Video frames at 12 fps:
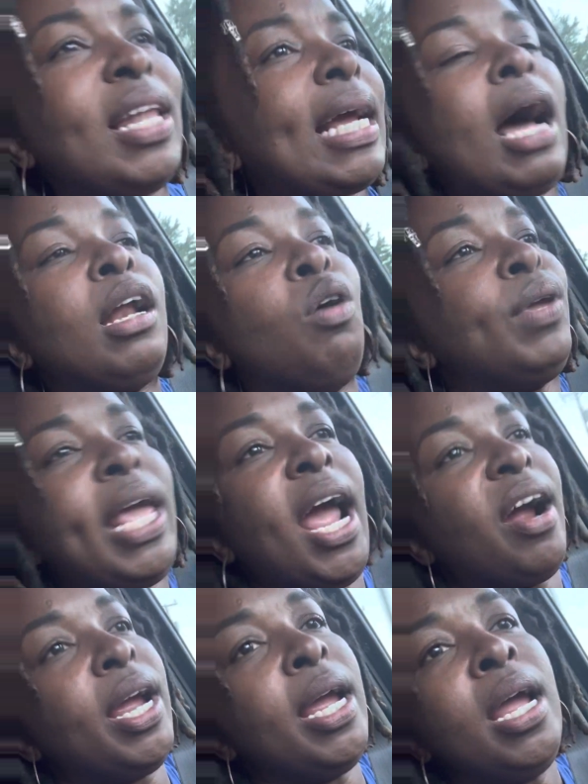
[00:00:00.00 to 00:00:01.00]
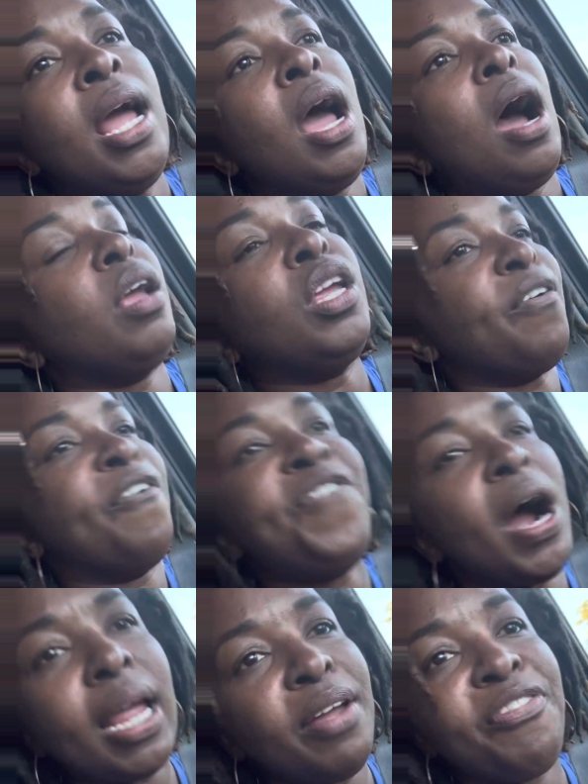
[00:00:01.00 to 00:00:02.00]
Like, I don't carry your
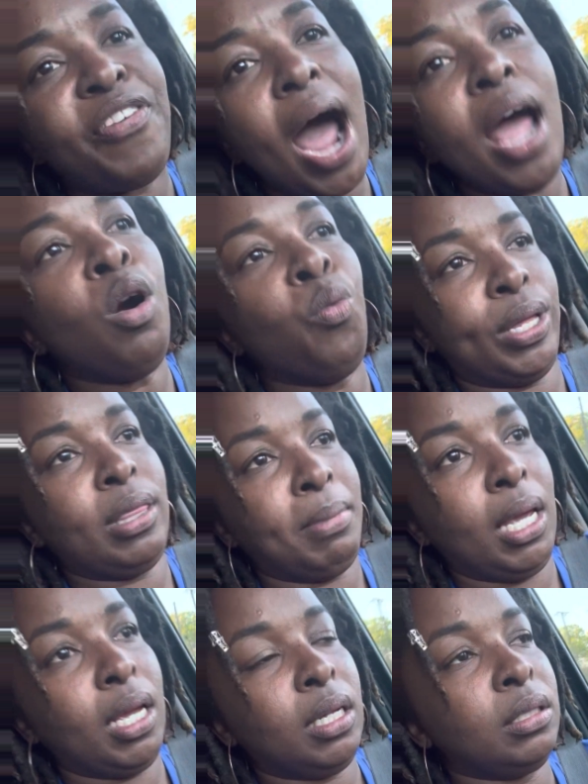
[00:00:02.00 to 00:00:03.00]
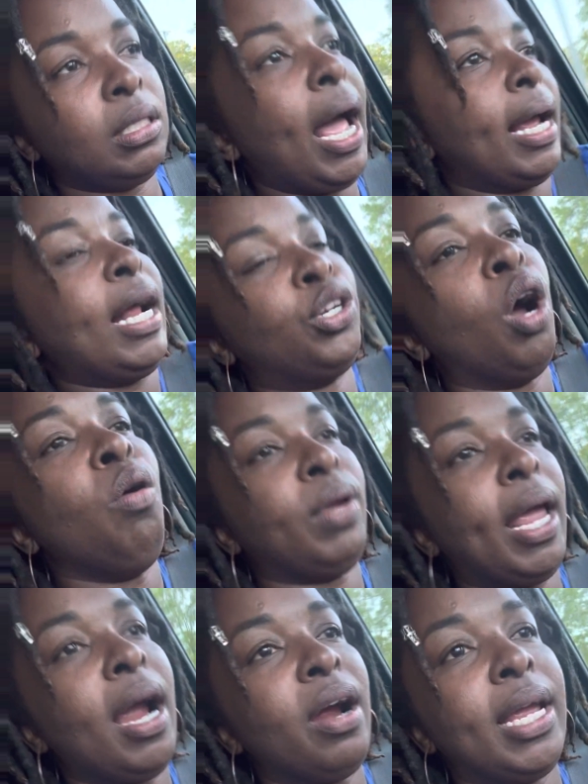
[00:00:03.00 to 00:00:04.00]
fucking file with me. Like, I don't
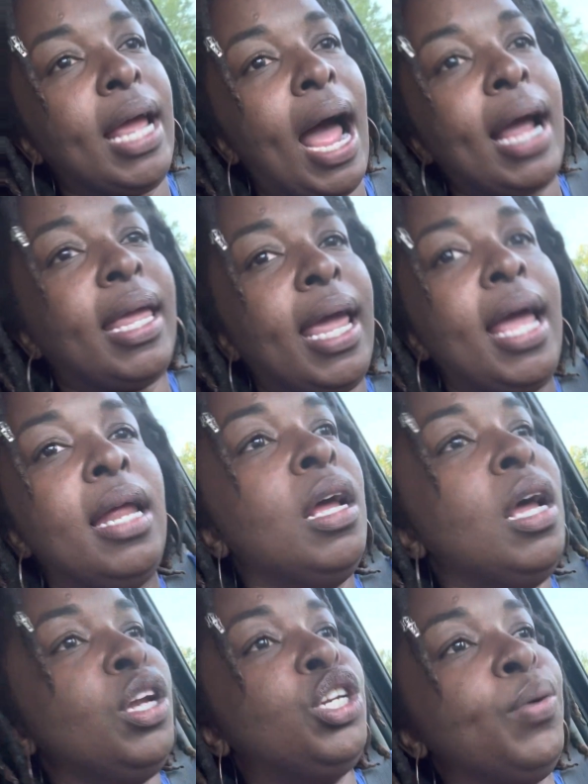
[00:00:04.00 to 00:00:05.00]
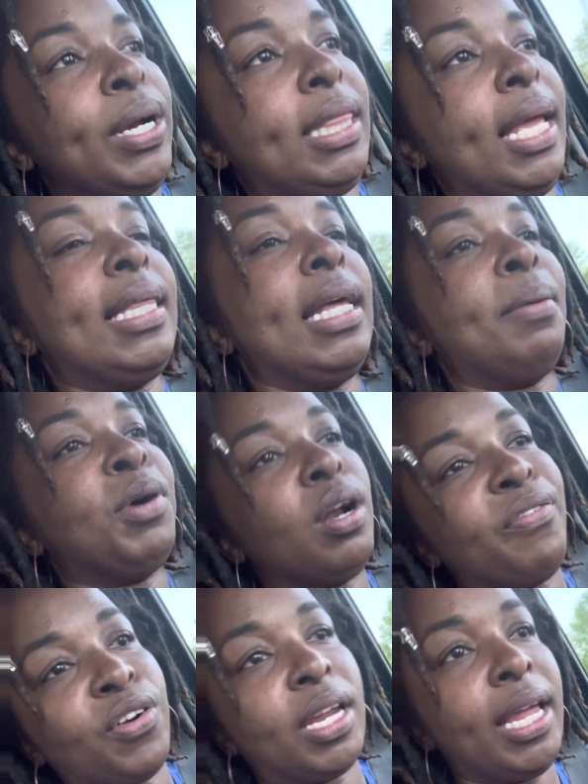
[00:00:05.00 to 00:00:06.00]
carry it. I can't do anything that I'm going
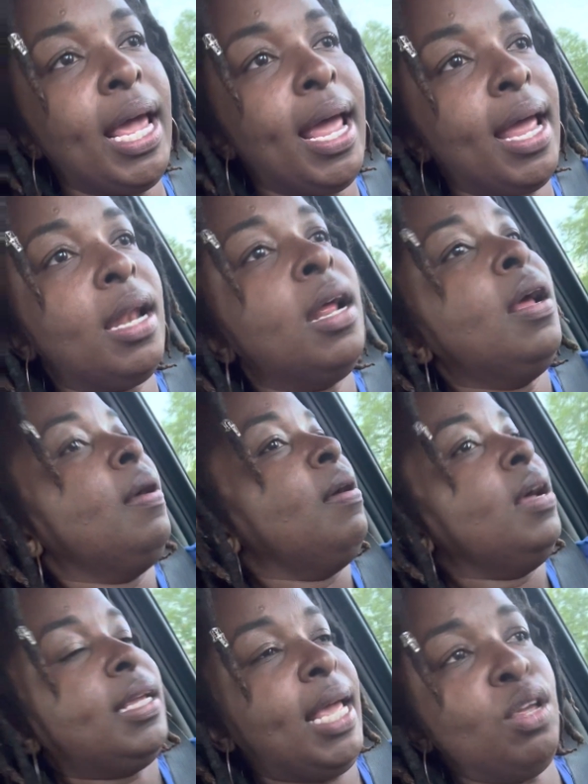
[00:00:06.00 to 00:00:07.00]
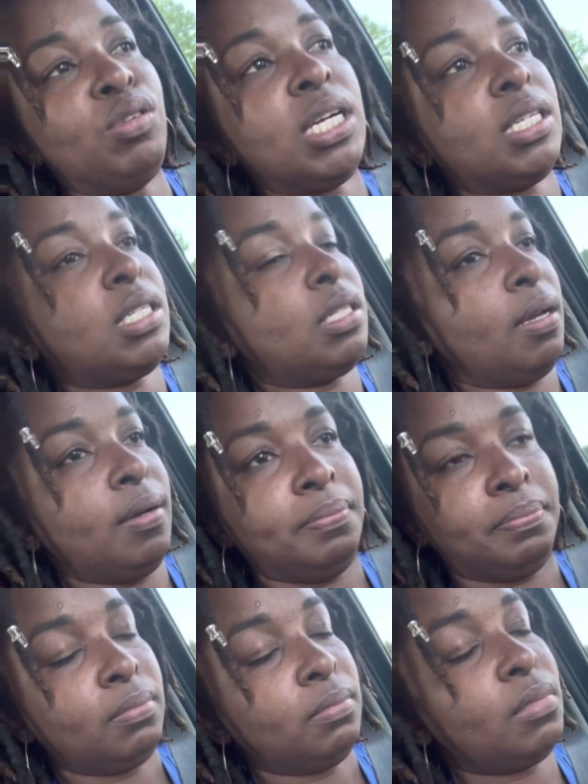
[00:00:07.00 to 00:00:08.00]
to forget. Can you just,
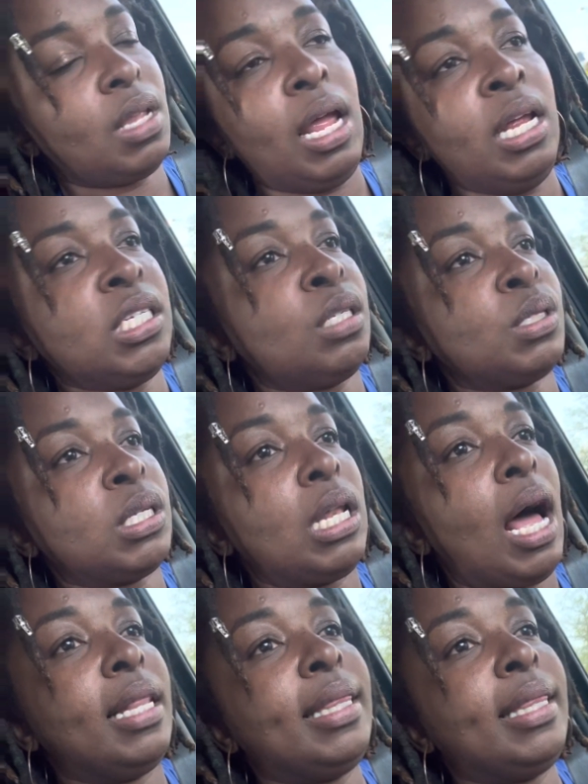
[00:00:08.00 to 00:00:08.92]
it just was a lot.